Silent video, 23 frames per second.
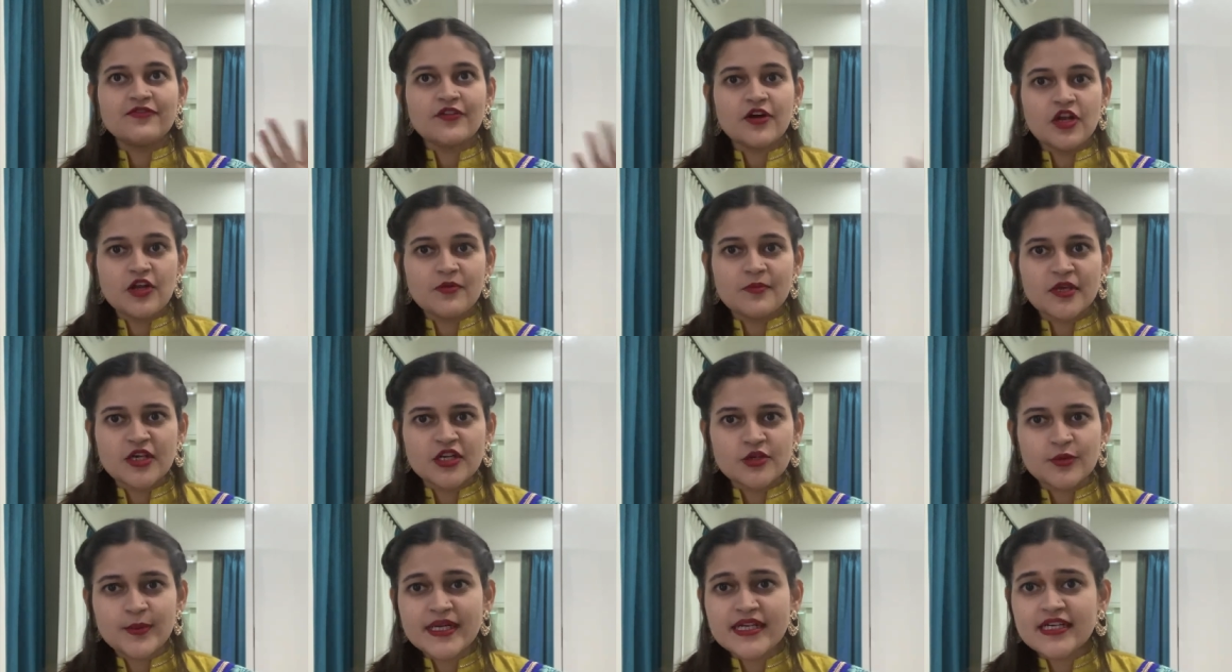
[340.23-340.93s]
follow me
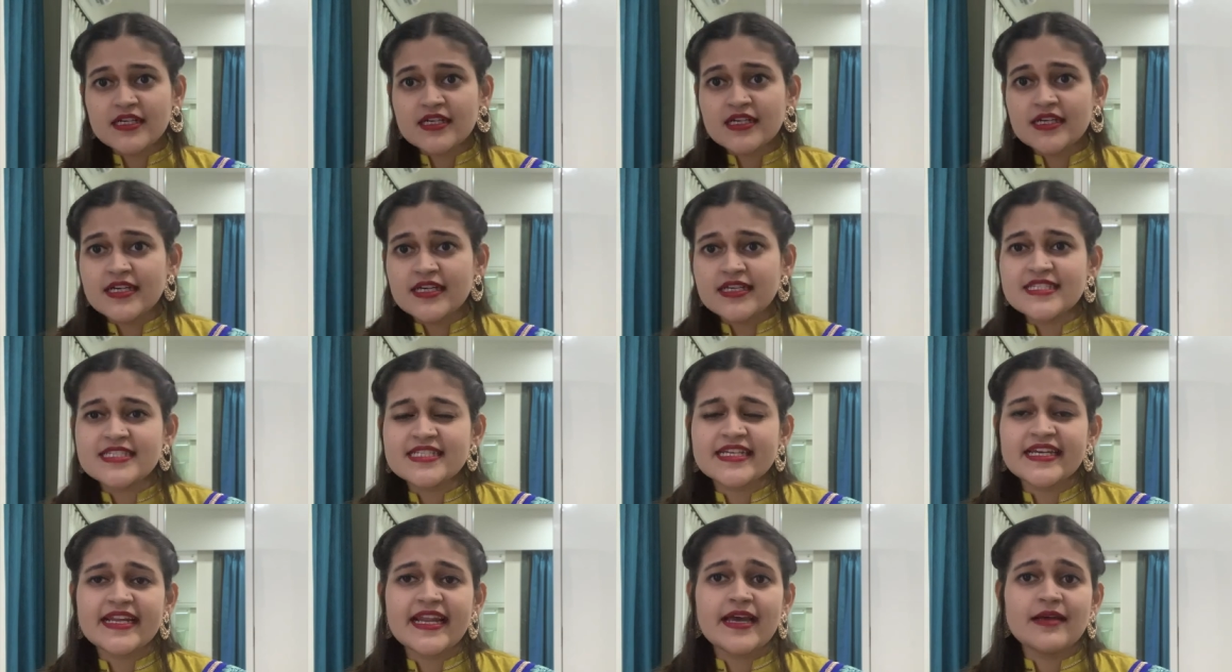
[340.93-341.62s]
on Twitter,
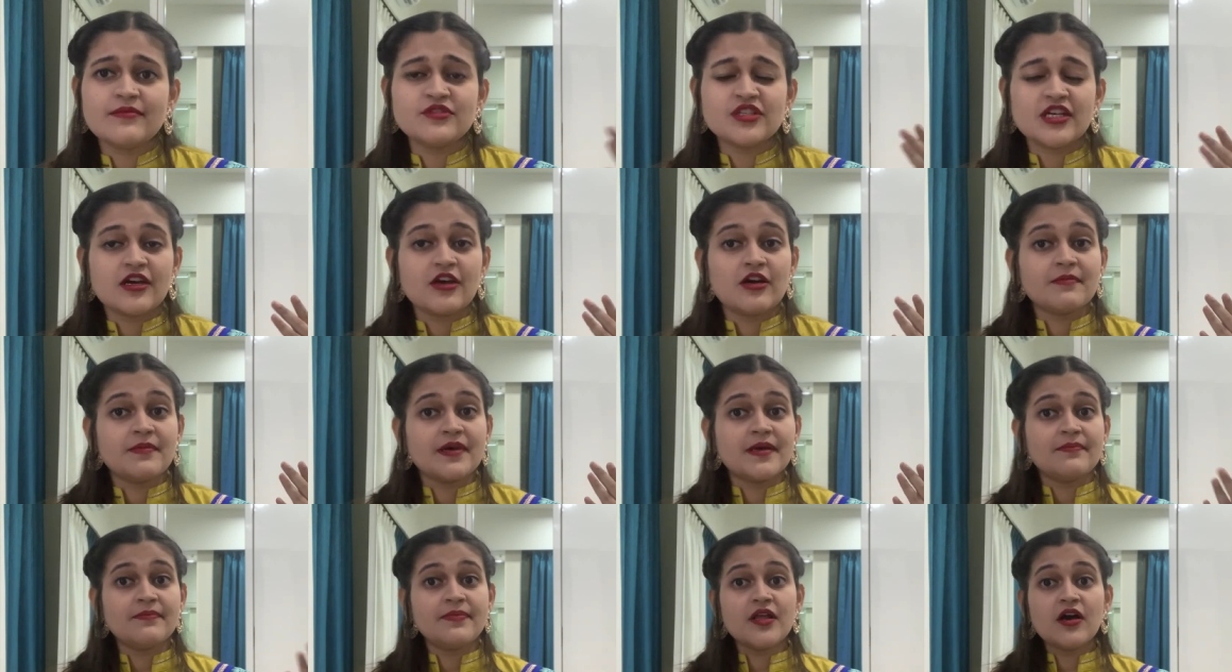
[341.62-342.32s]
Instagram, check out
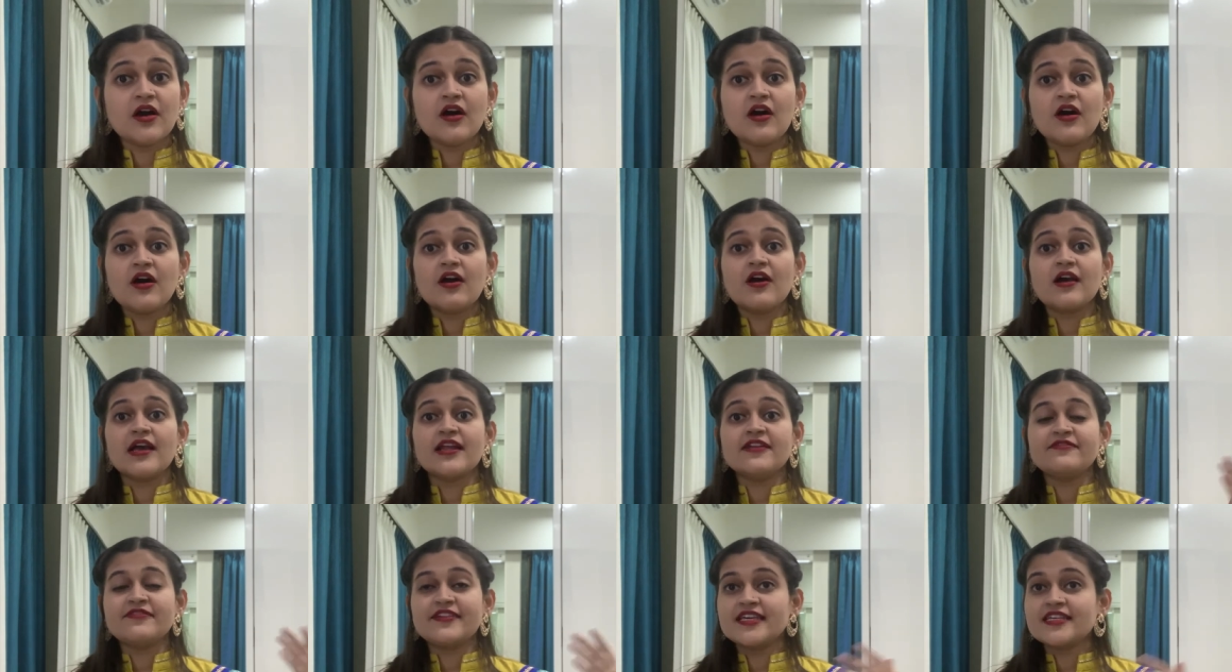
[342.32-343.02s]
my blog
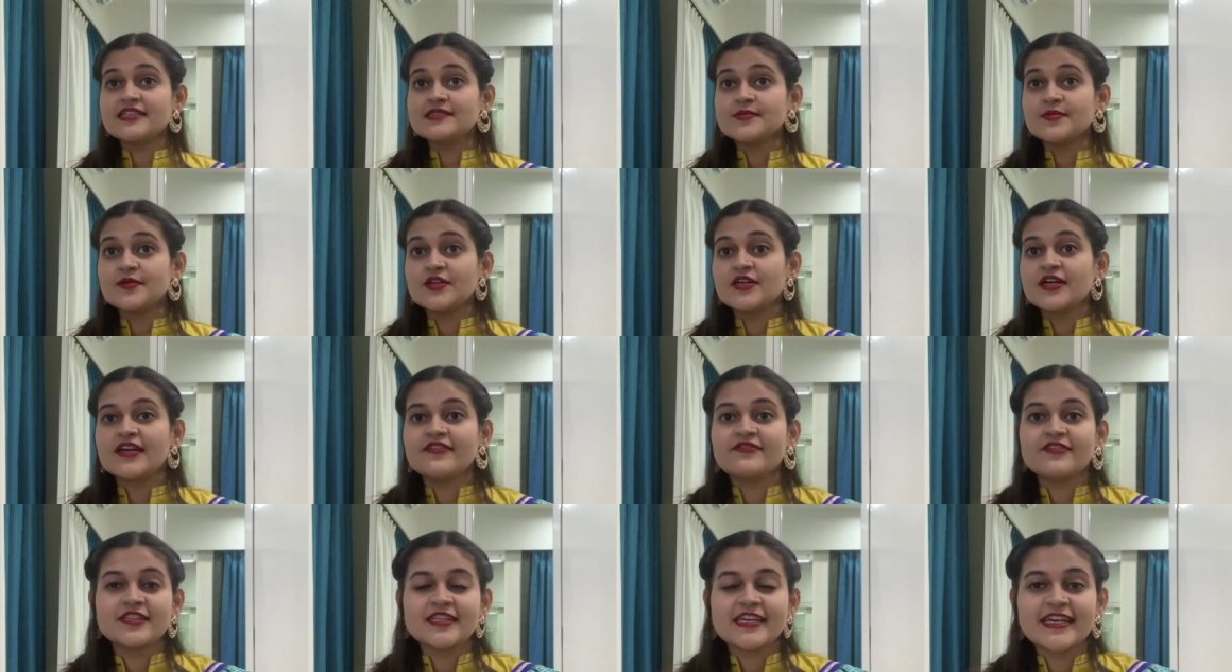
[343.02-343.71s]
and Facebook,
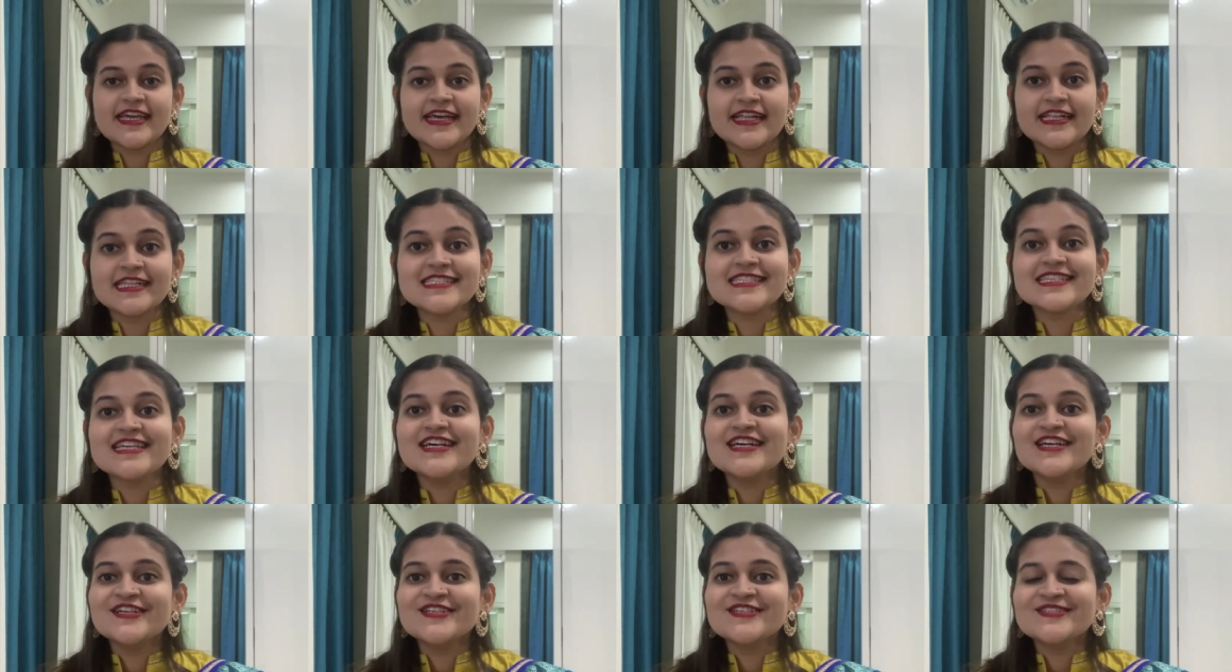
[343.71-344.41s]
everything else.
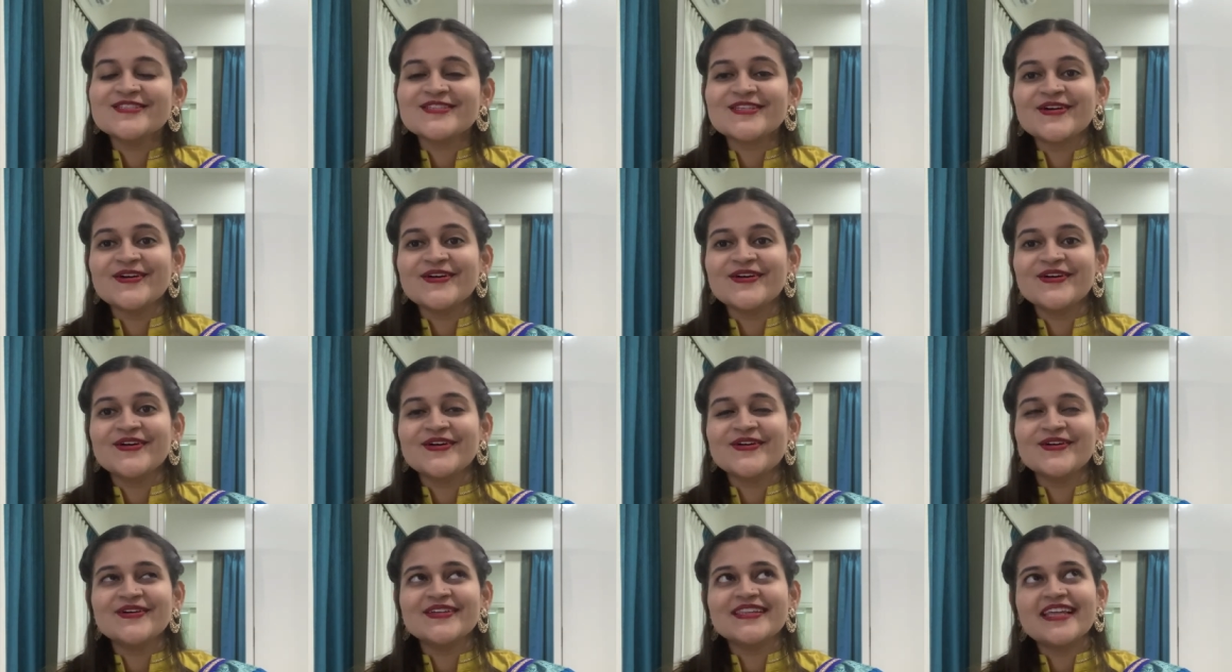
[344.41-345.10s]

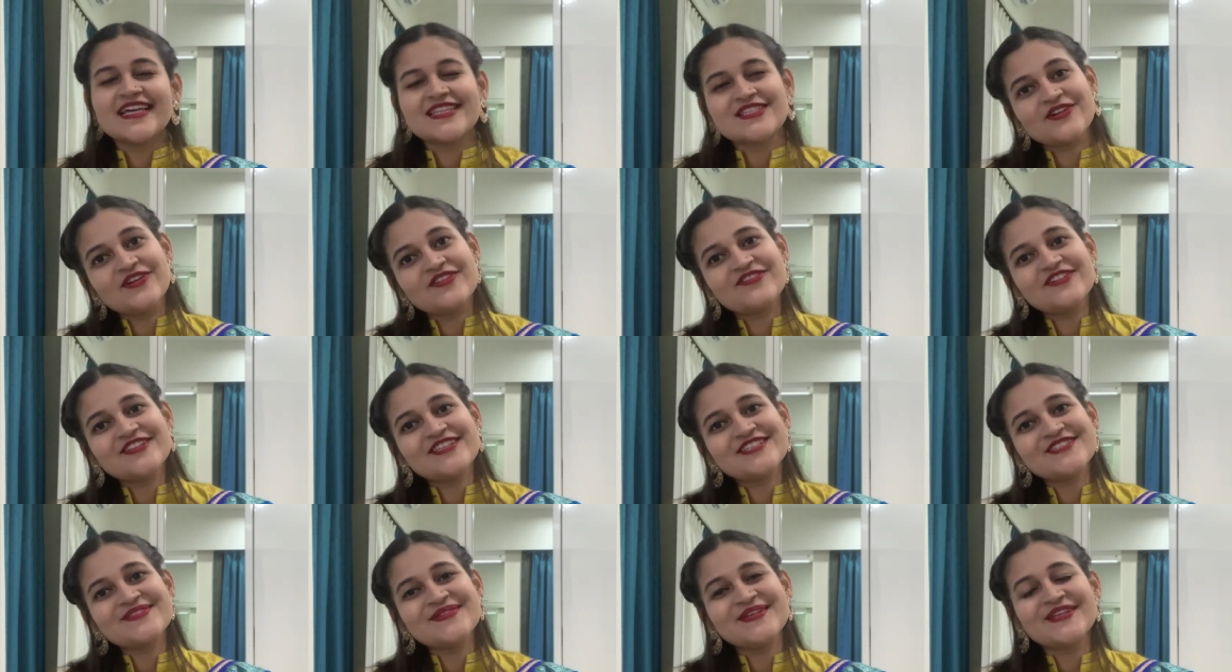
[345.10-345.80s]
So that's all for
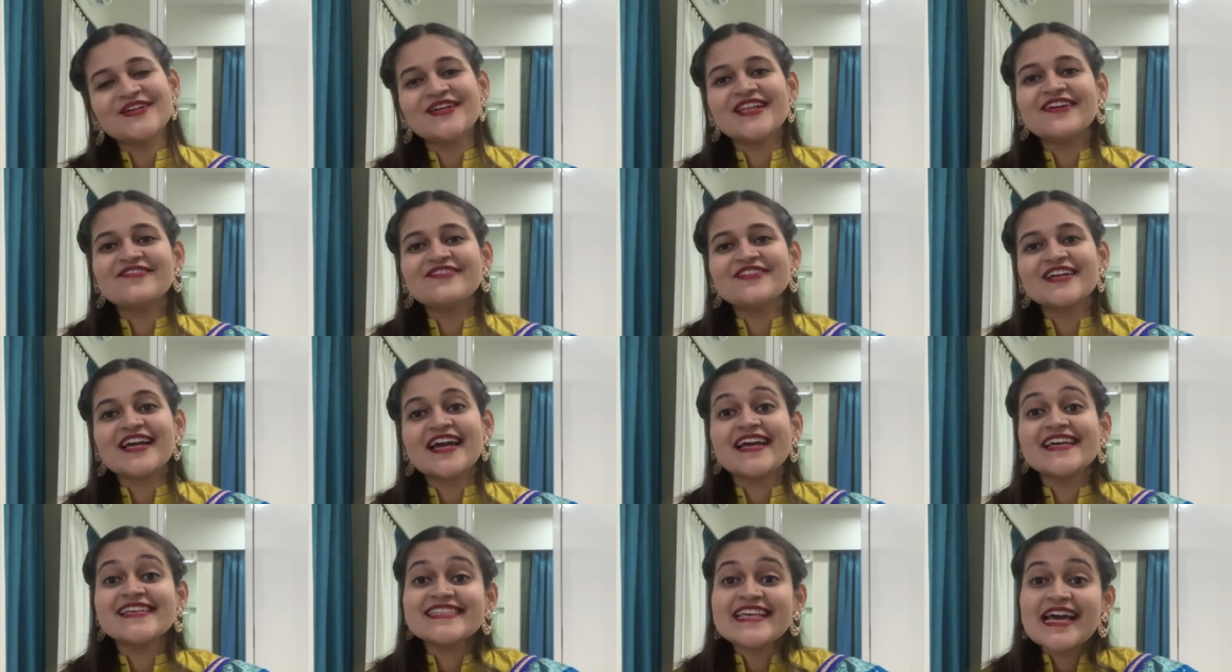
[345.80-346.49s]
this video. Love you
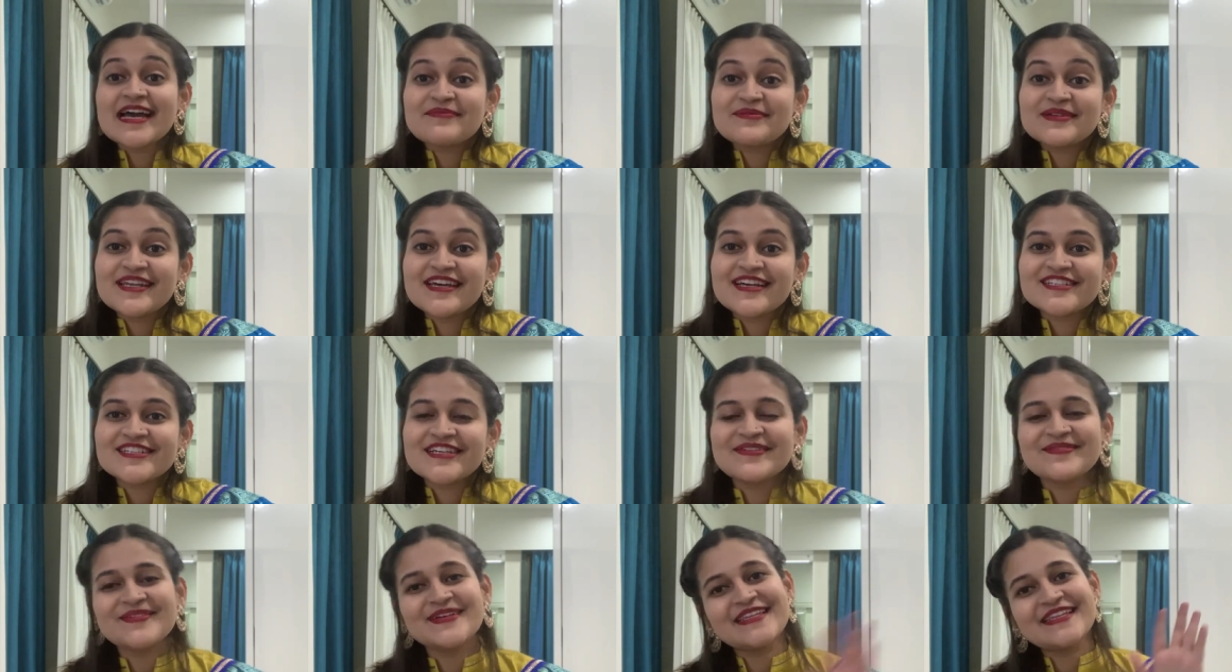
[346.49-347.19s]
guys. Happy
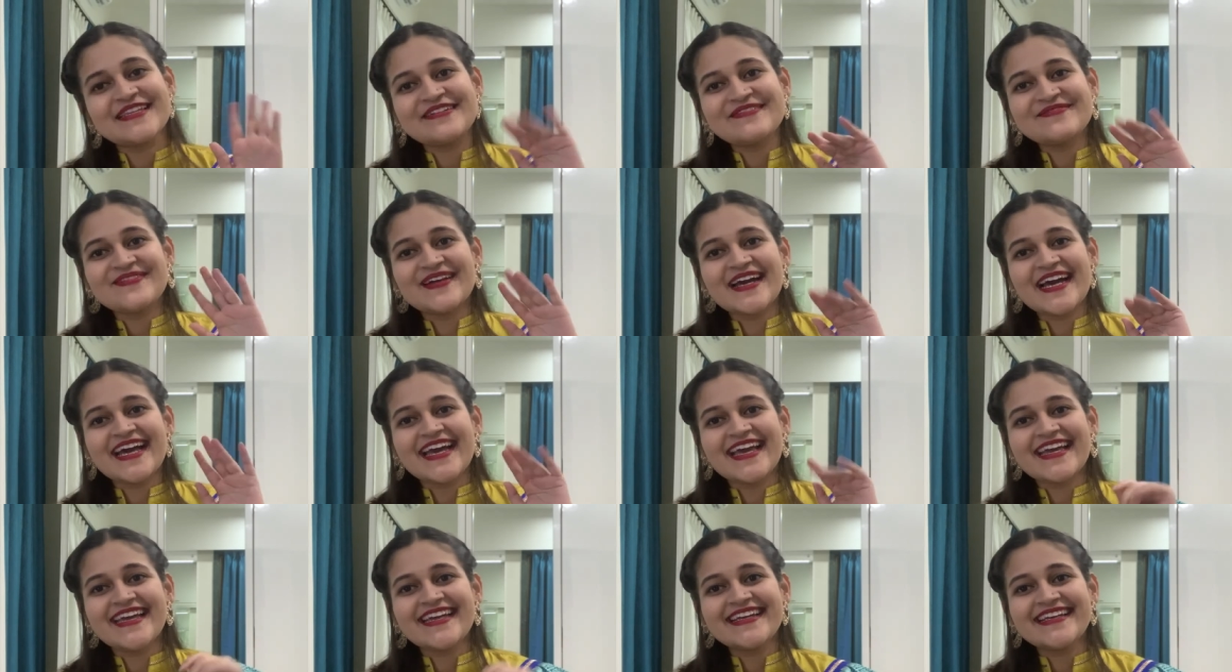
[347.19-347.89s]
Raksha Bandhan.
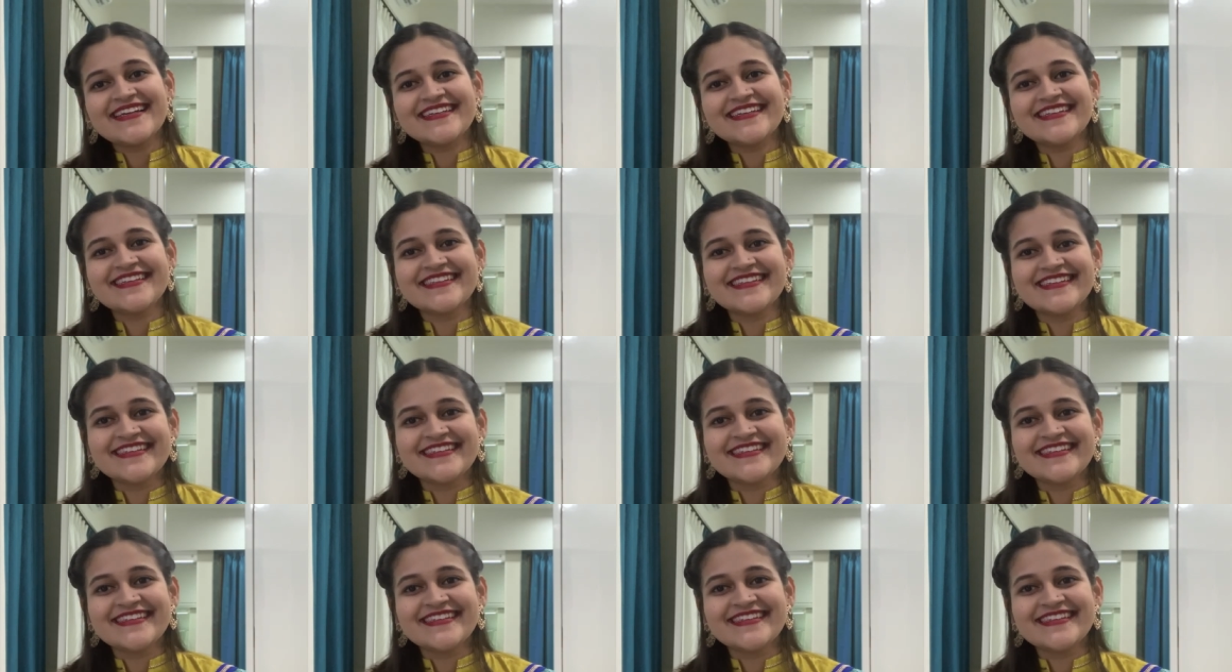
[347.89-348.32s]
Bye.